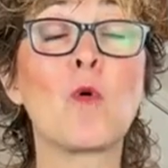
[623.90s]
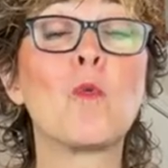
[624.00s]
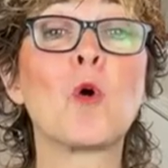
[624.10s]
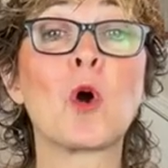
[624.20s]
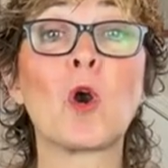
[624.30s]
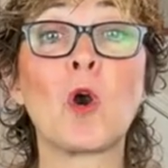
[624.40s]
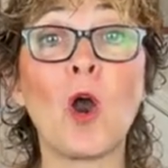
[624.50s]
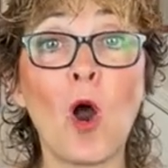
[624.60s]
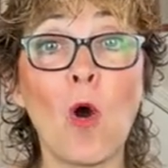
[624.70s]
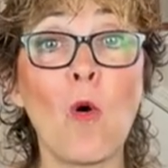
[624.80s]

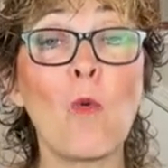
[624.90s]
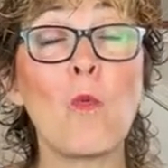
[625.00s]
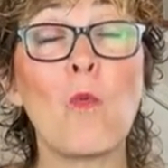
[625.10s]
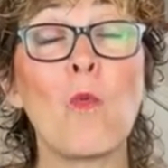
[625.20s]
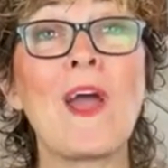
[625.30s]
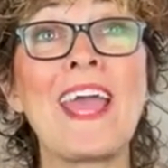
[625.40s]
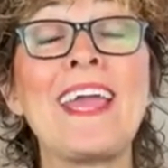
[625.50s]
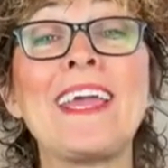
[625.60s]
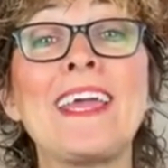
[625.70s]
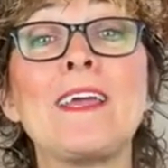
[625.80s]
were
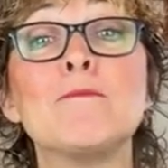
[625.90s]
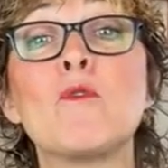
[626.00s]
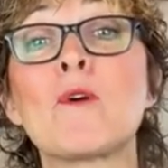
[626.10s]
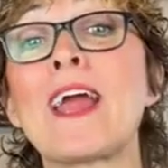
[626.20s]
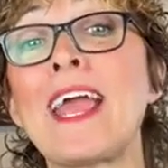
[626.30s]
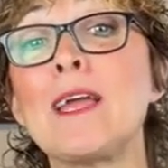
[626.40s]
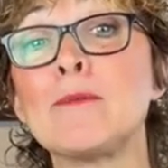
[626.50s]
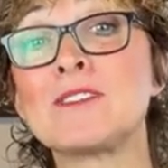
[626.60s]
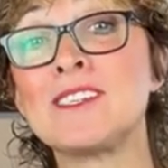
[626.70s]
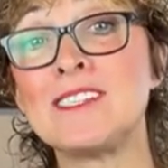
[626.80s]
way more
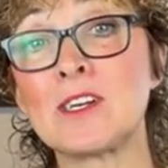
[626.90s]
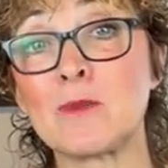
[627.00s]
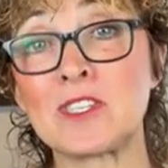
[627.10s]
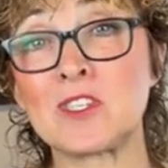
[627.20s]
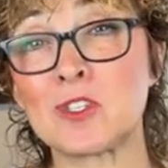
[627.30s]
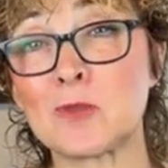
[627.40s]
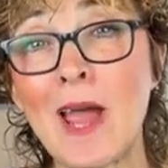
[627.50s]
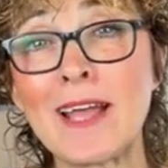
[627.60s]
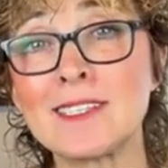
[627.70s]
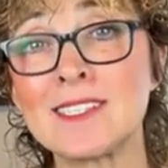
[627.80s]
able to deal with
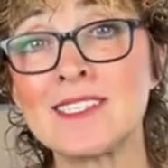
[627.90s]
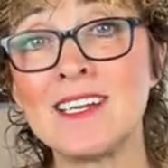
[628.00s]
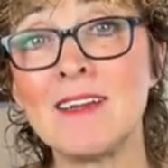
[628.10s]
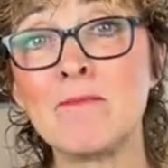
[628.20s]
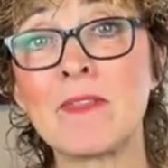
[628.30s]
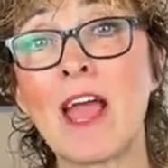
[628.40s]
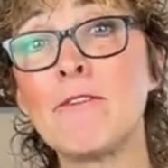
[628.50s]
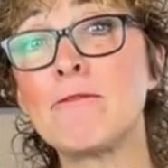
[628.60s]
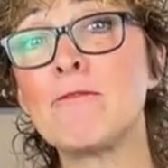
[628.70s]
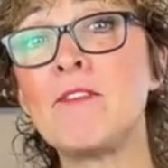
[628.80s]
stress
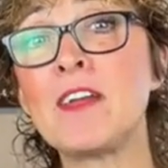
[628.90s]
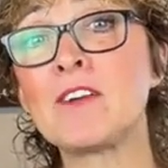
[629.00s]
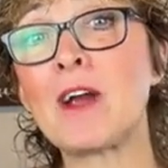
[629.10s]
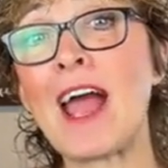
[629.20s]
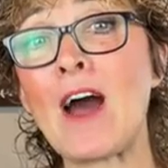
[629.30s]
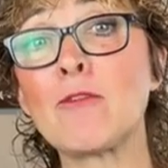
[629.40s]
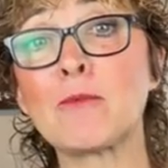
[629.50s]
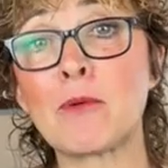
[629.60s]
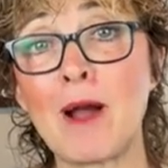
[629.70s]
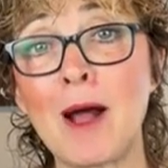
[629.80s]
and figure
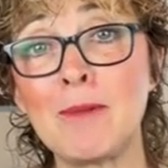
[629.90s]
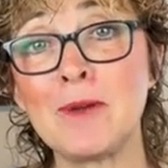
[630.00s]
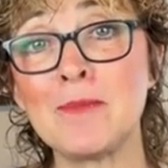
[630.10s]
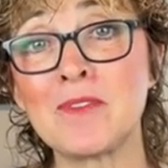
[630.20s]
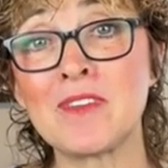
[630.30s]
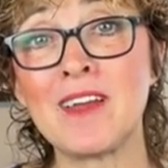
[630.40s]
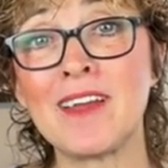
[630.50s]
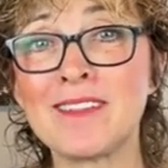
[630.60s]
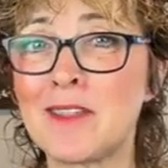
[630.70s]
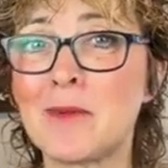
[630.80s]
out problems
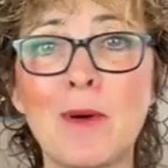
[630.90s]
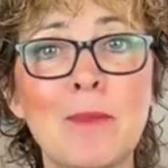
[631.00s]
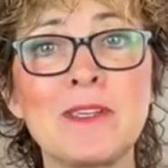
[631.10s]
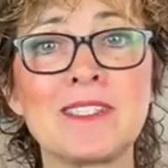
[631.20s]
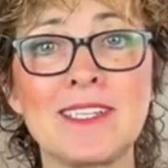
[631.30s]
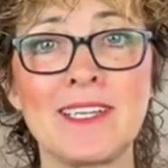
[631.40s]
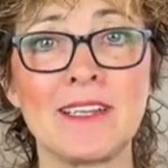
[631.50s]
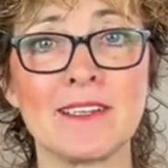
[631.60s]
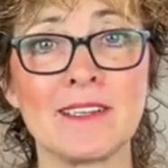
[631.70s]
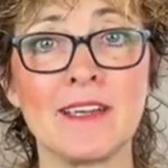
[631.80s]
than the puppies that
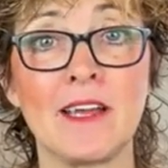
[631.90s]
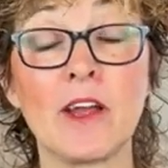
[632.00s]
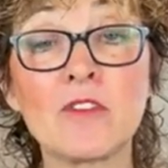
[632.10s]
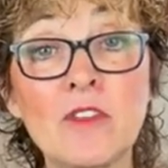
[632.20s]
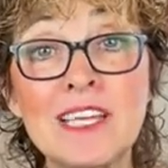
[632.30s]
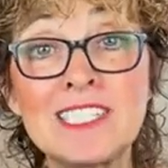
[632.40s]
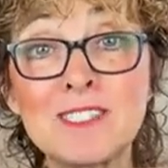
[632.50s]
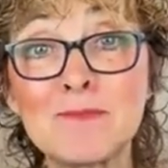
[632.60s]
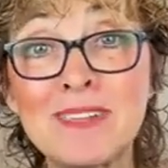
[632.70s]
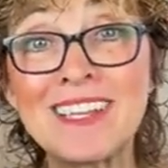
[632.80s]
didn't. So they
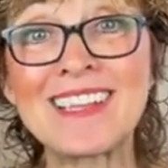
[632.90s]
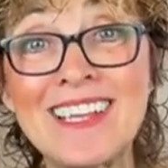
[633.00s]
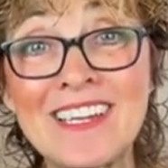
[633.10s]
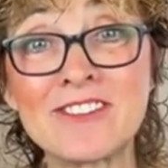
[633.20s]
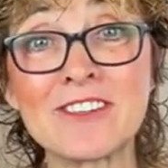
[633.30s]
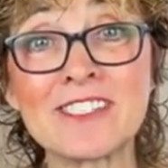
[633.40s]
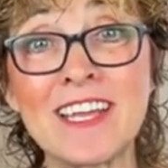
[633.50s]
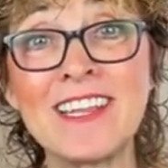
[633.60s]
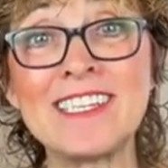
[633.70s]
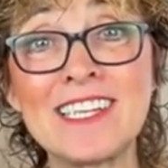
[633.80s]
split litters
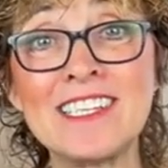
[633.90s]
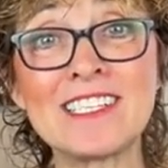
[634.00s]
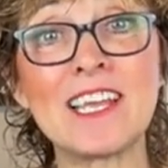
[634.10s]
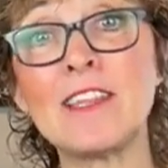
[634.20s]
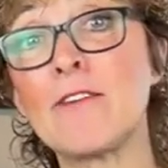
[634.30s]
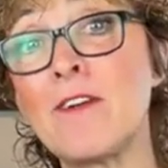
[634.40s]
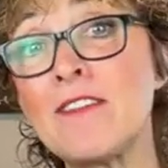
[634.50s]
and they did this, and they